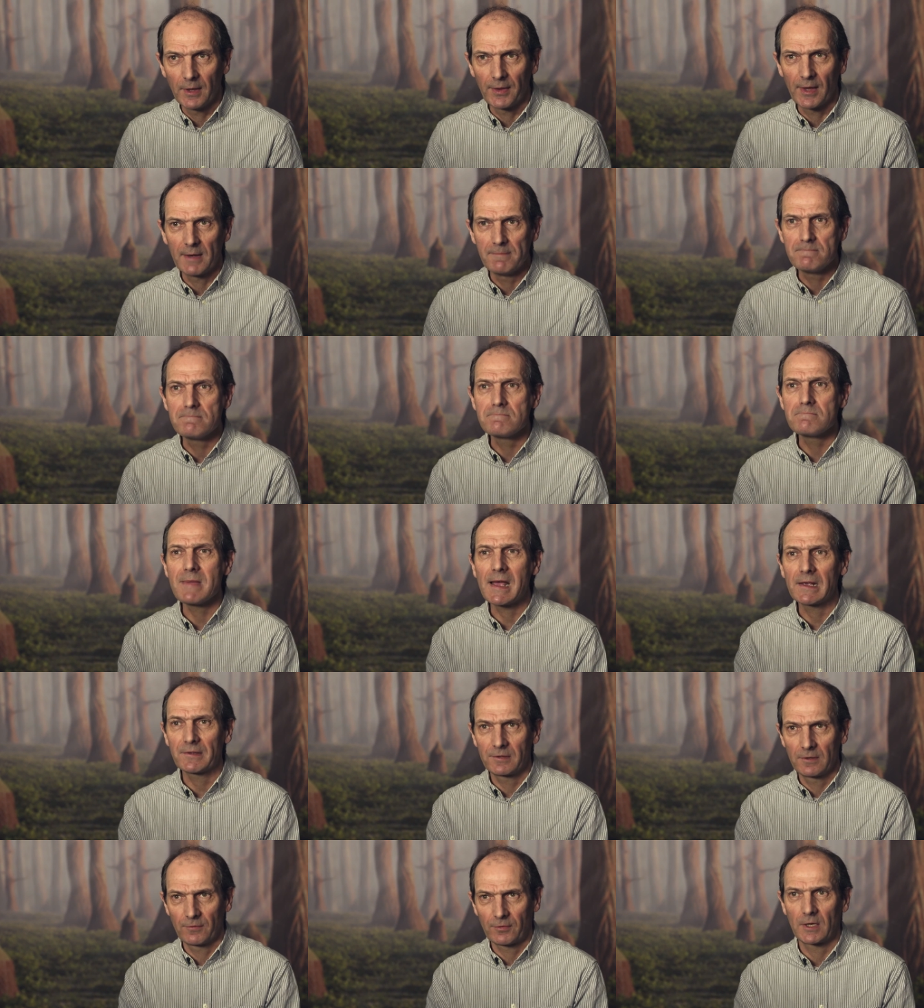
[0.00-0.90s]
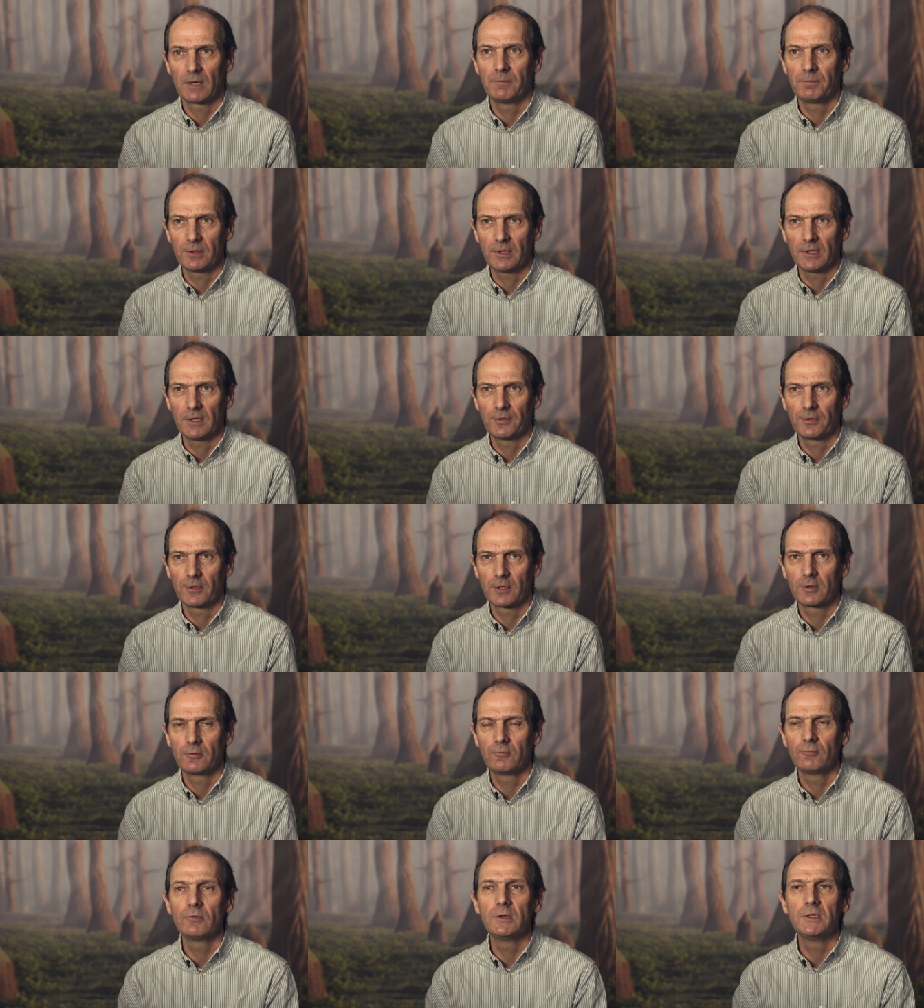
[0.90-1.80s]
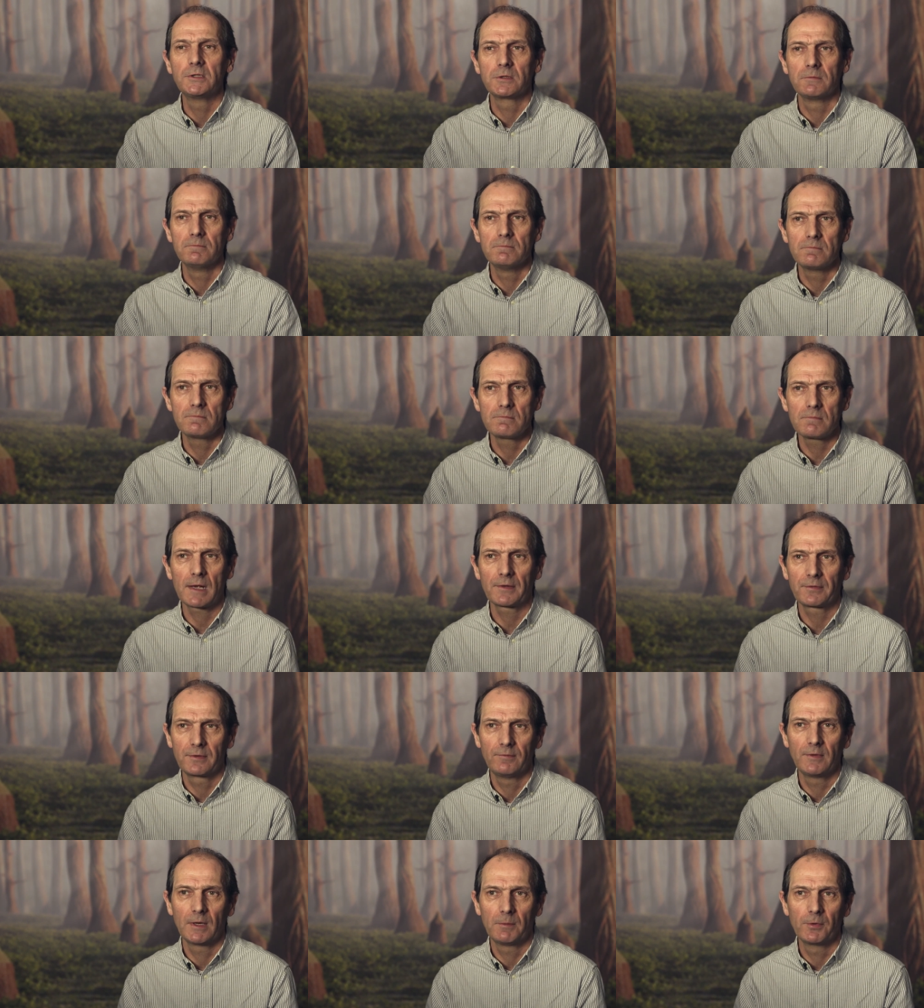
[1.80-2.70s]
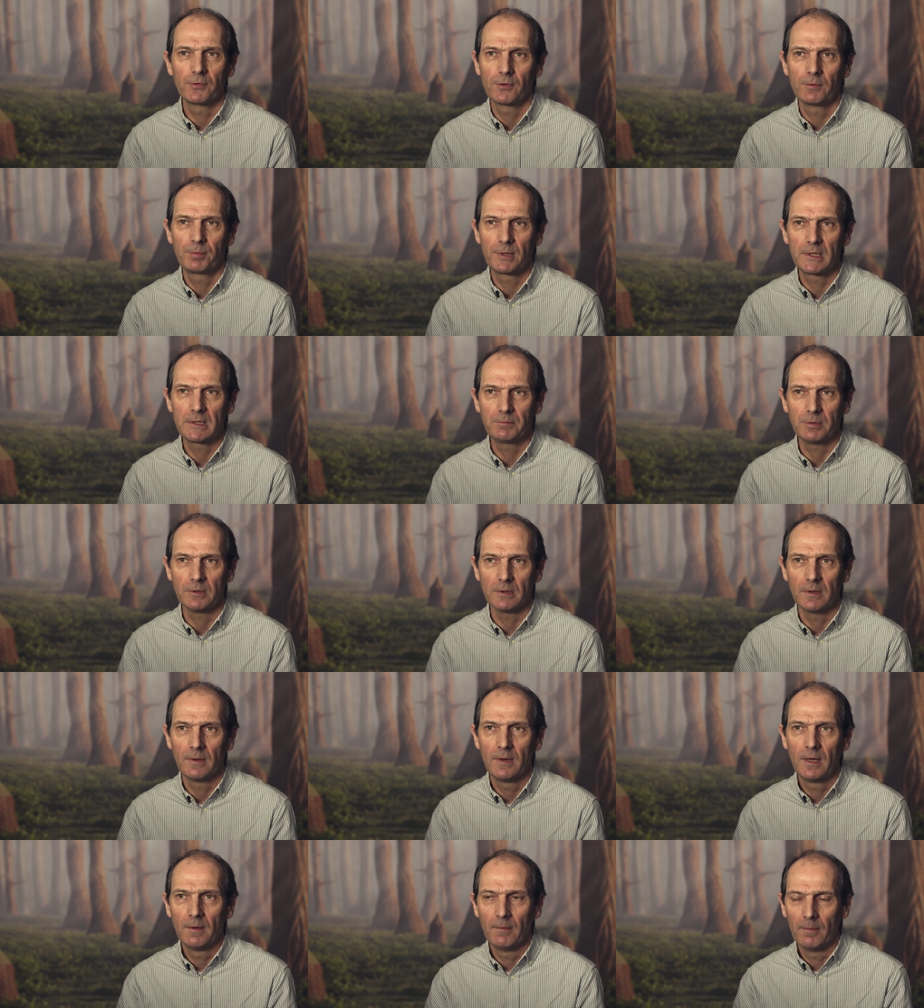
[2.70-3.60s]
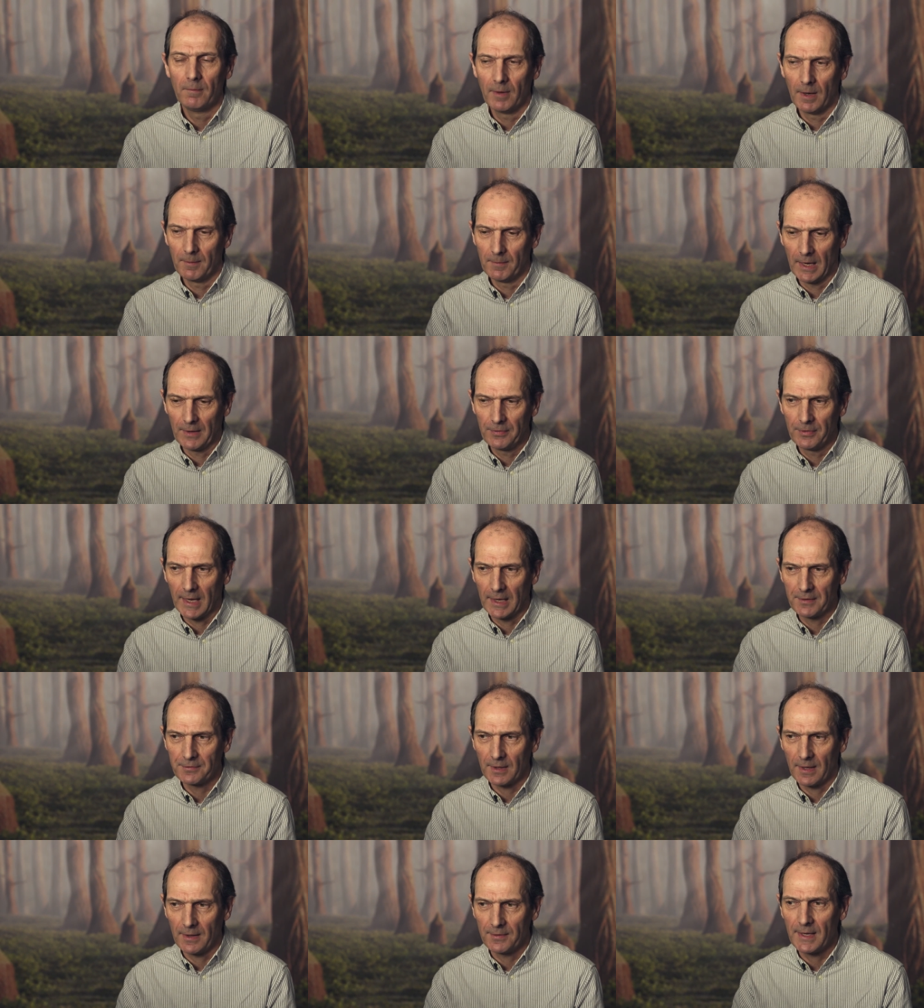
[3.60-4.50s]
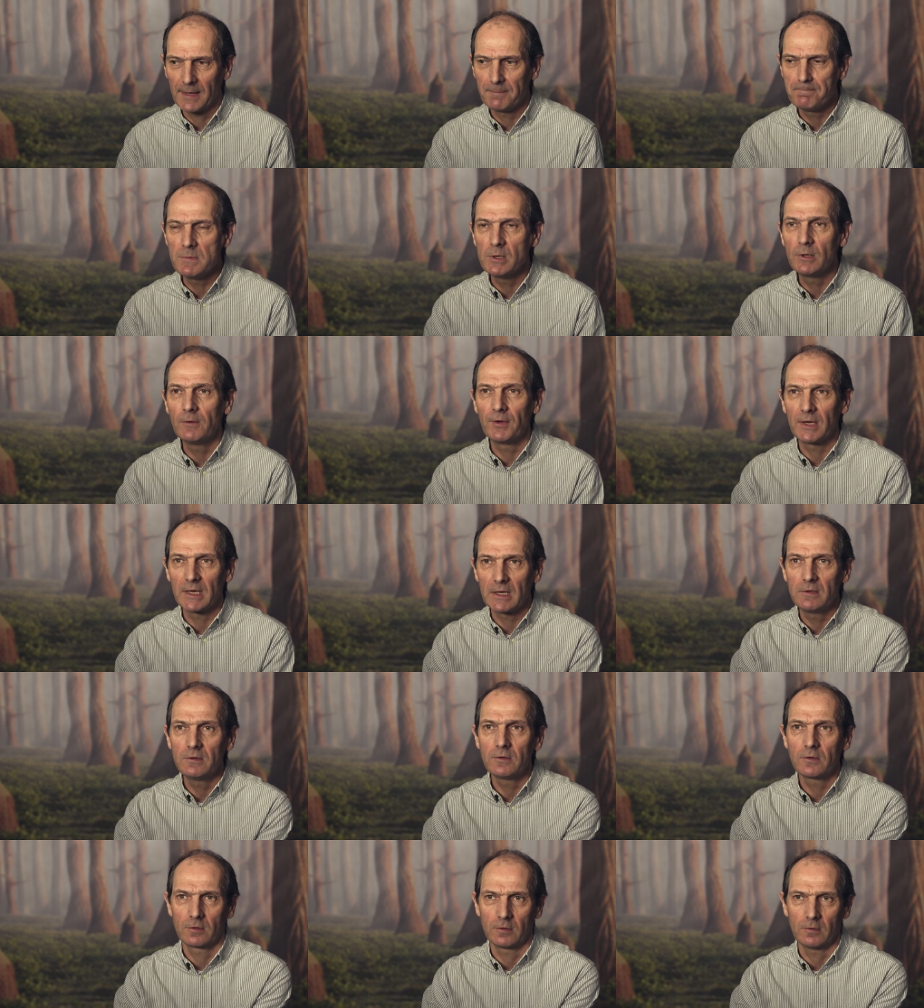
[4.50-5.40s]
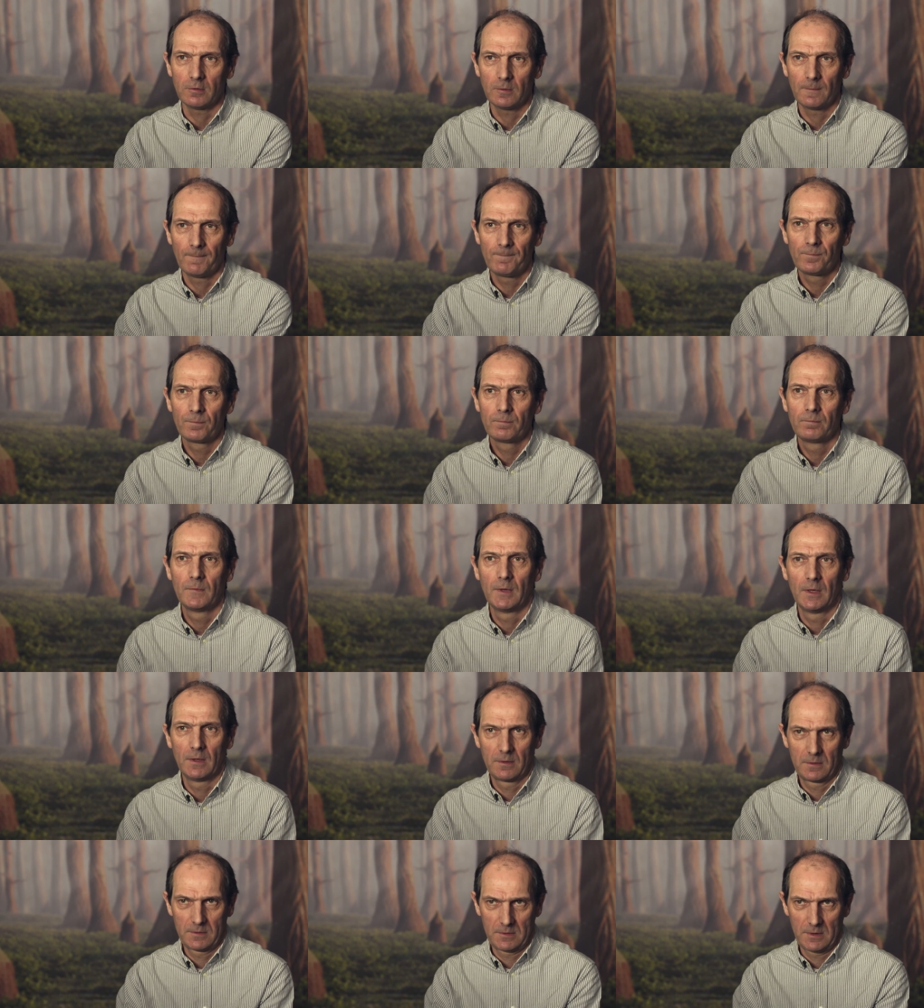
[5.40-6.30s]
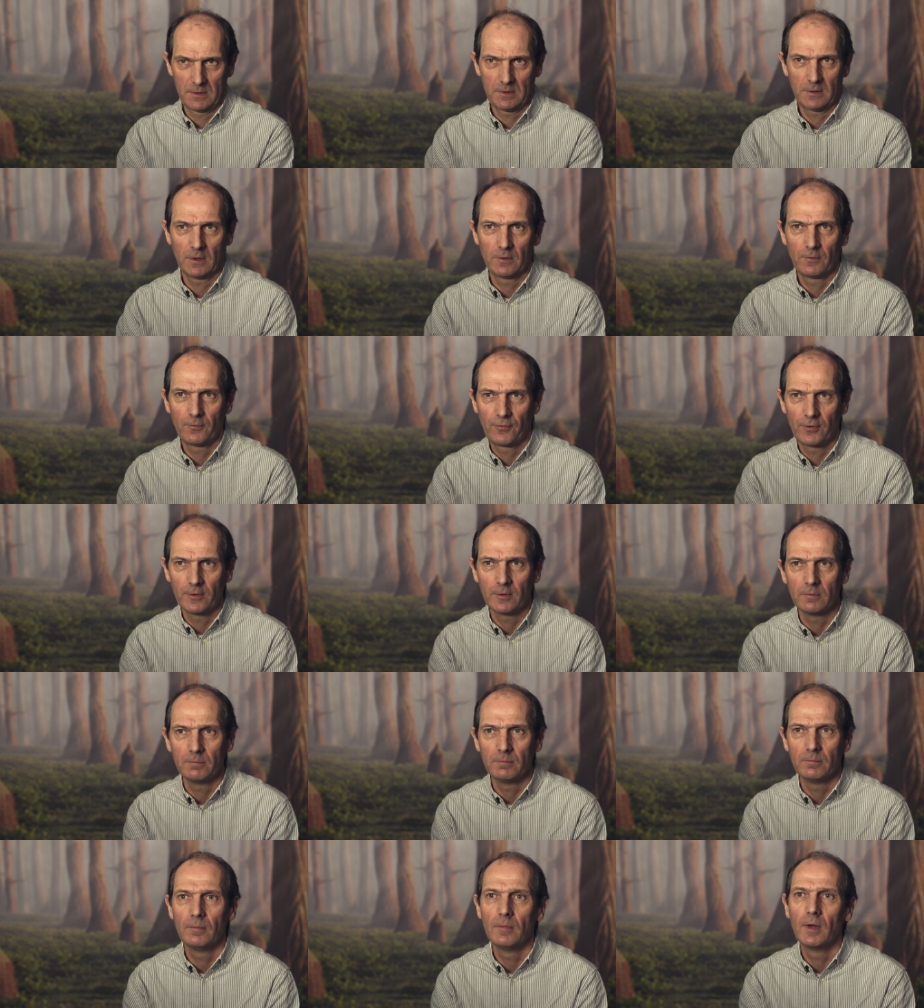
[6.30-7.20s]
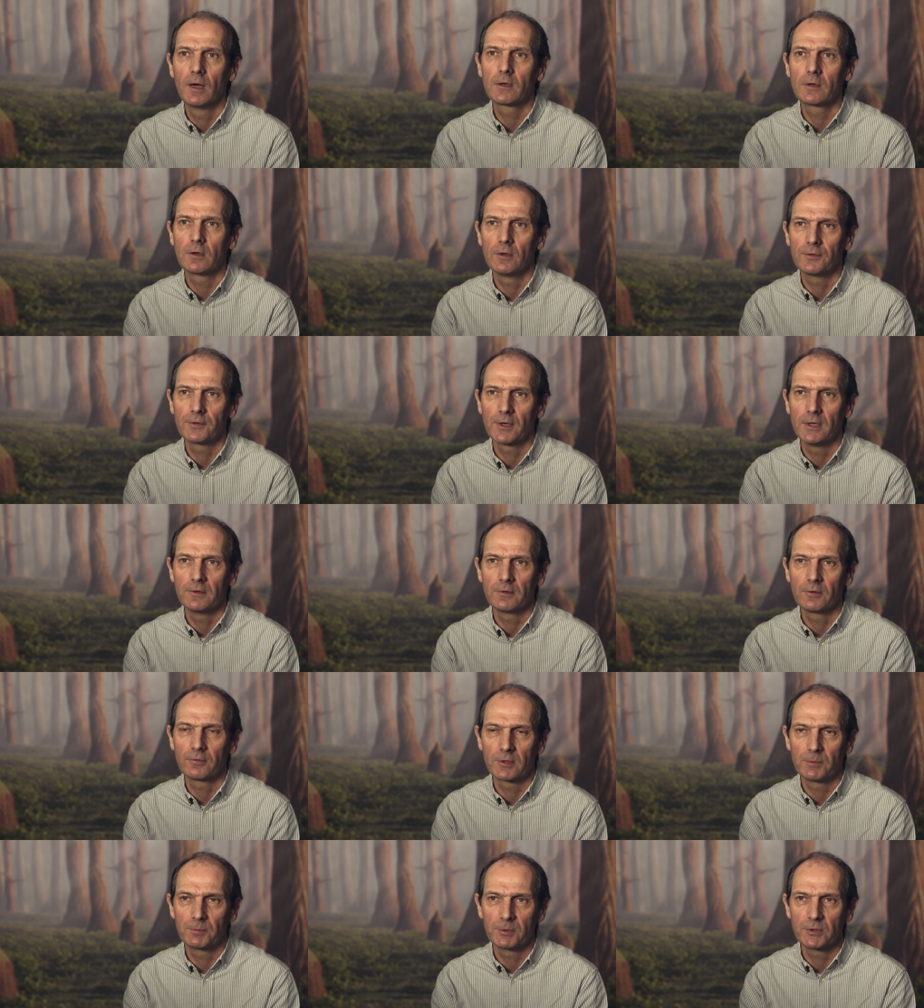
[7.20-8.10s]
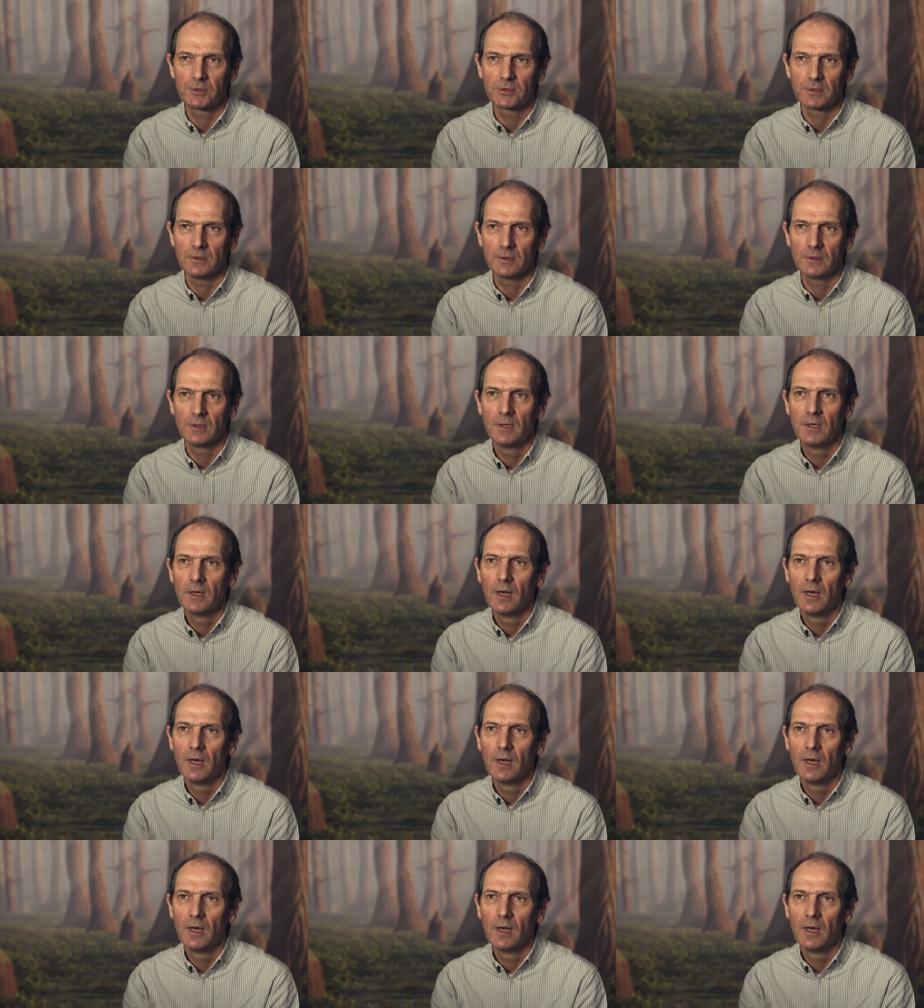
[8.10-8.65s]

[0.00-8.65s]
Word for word: They're massive companies that can reach massive numbers of people and, as, and they're moving into you know, film content distribution.